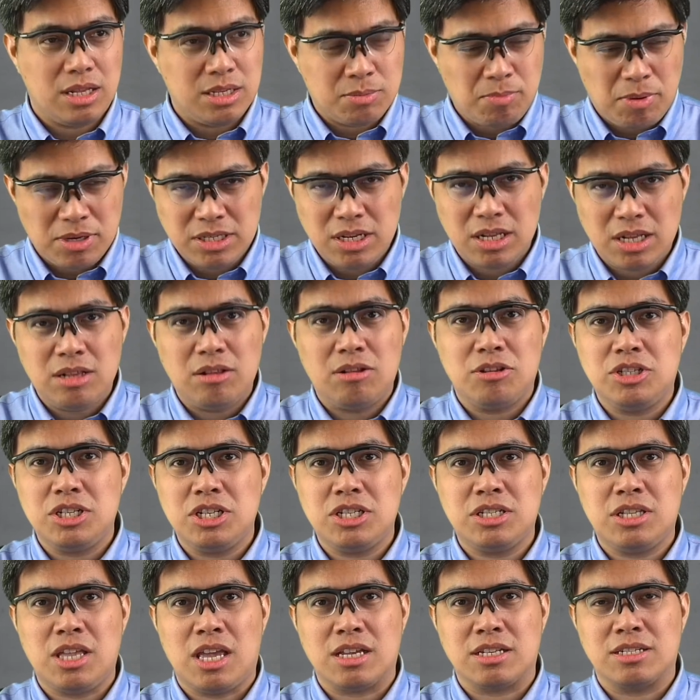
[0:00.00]
especially in
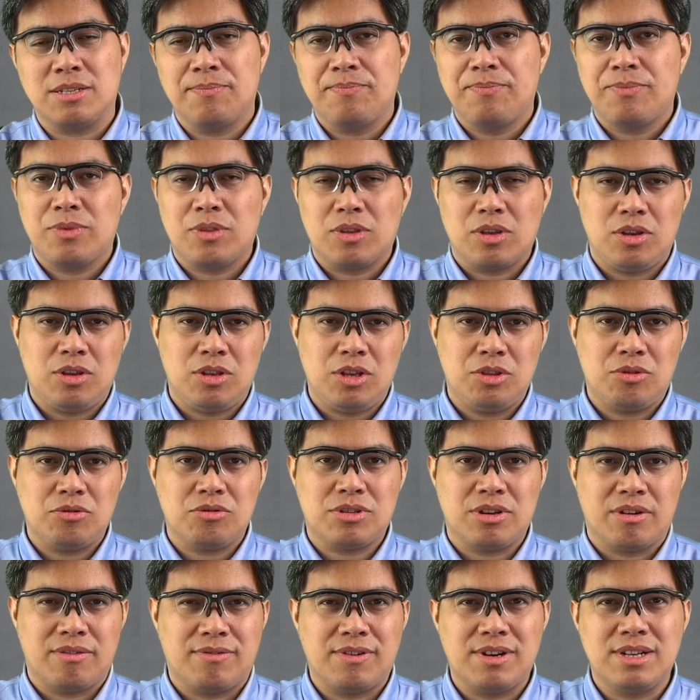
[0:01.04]
logistics, you need to
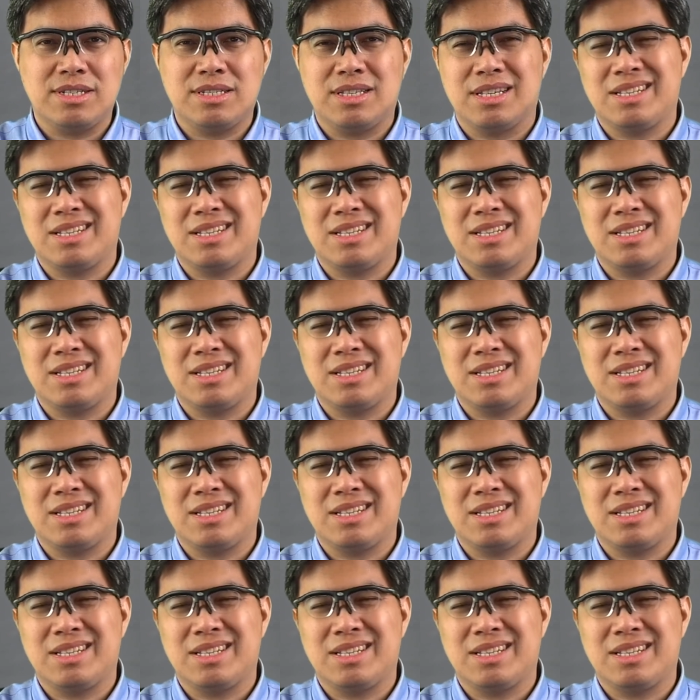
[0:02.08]
traverse the